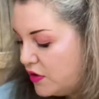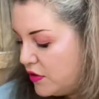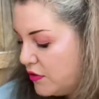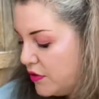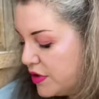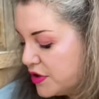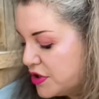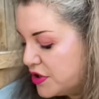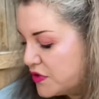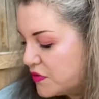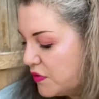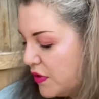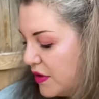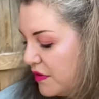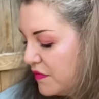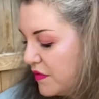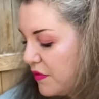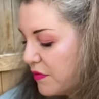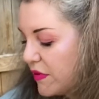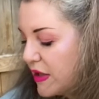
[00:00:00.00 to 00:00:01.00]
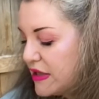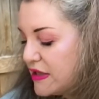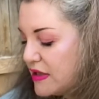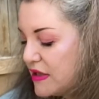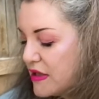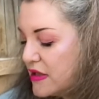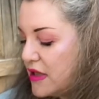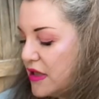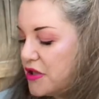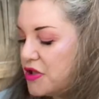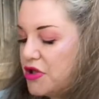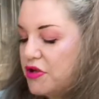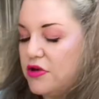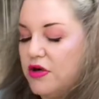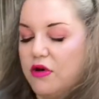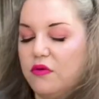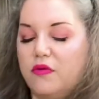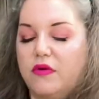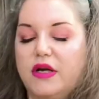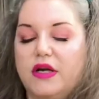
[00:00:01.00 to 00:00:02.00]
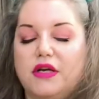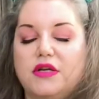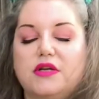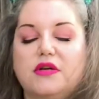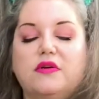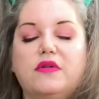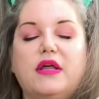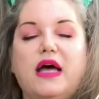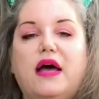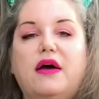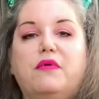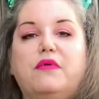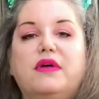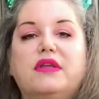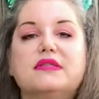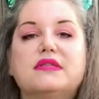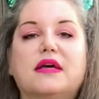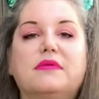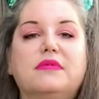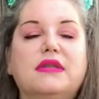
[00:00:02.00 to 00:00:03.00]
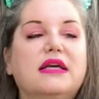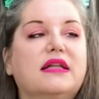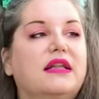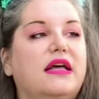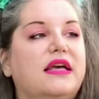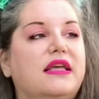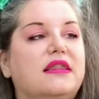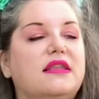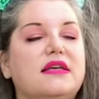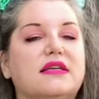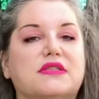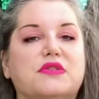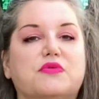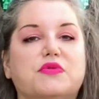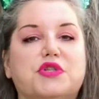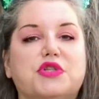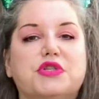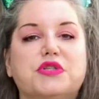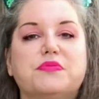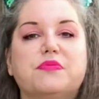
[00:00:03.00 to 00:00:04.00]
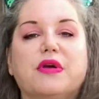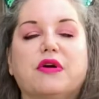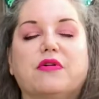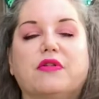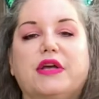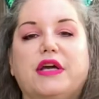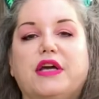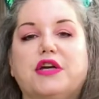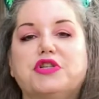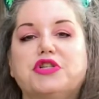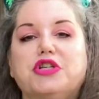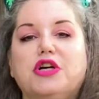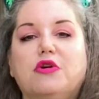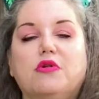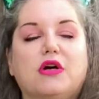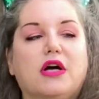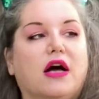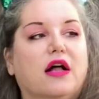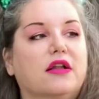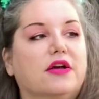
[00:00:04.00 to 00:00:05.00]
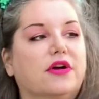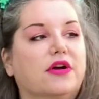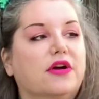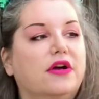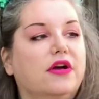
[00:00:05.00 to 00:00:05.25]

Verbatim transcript: which is one of the reasons that you don't want to do that with something like this, which is merely a show collar,